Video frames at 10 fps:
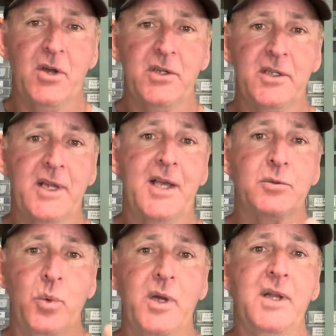on it, as
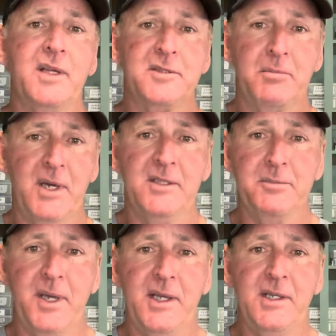well as a buzz
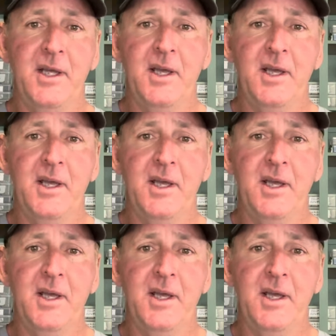bait.